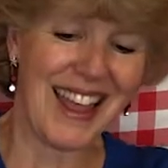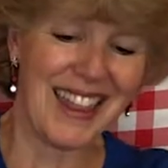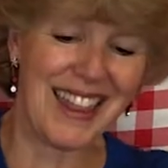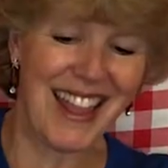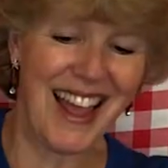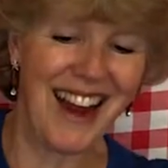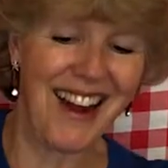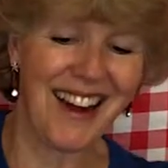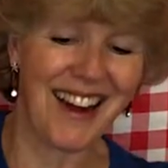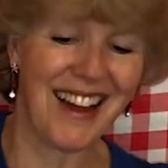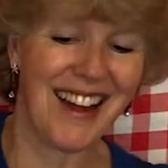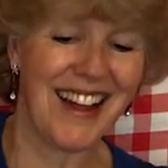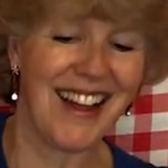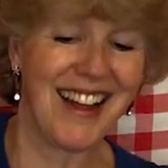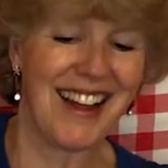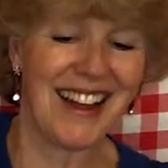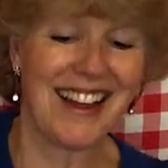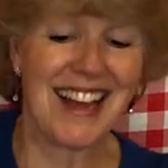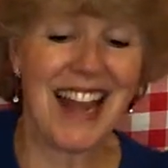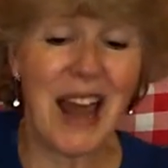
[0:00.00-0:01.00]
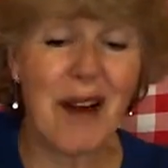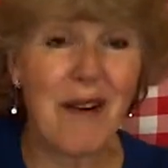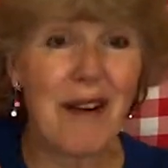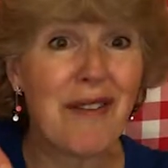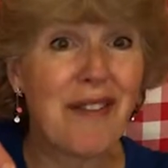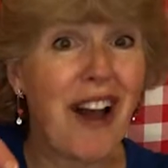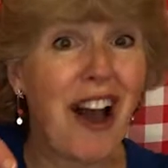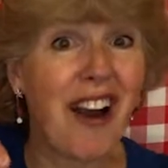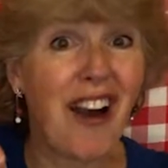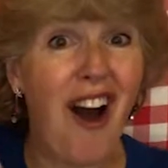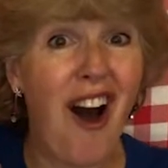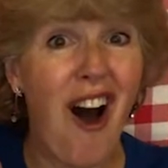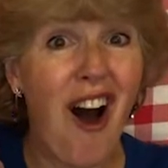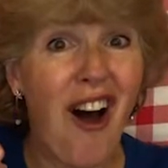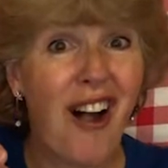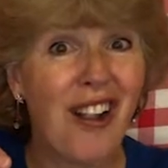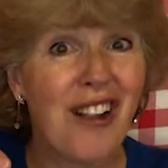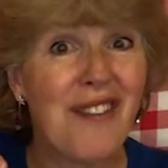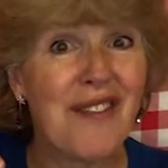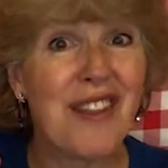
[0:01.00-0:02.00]
There. Now we've got
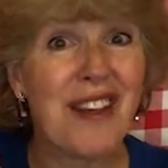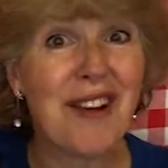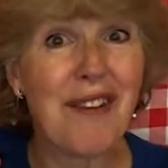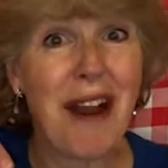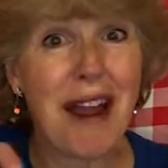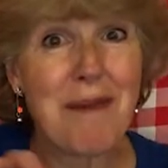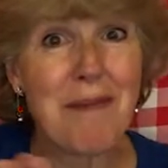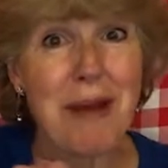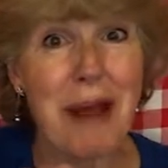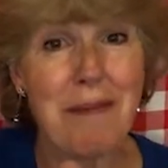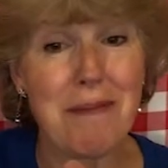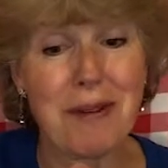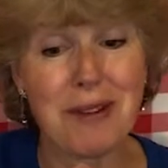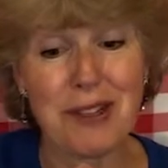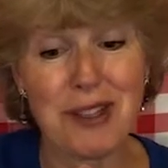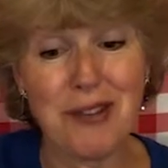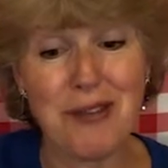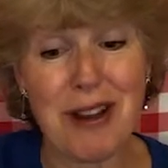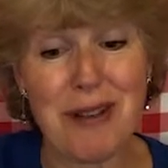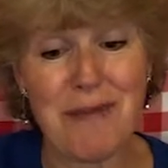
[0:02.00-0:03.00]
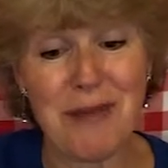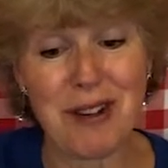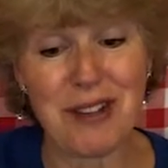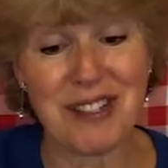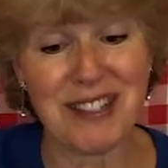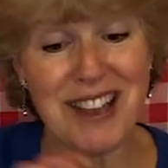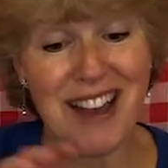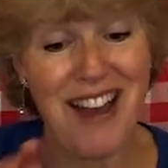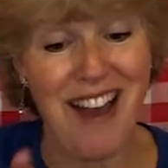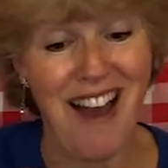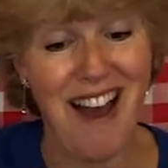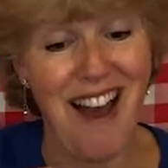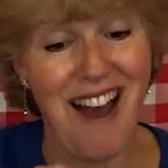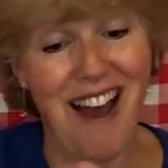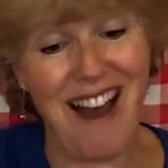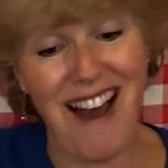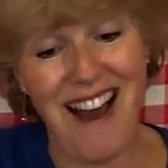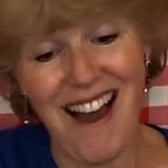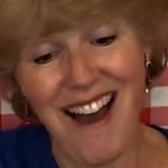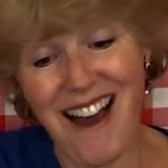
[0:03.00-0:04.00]
all of the crepe paper streamers
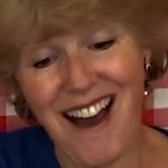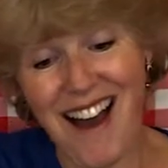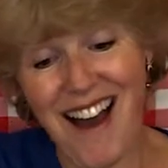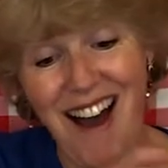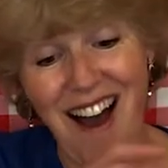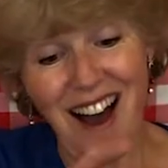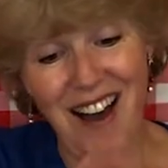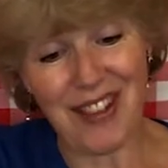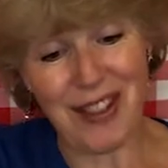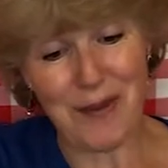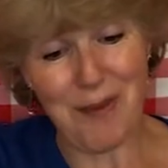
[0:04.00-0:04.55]
on the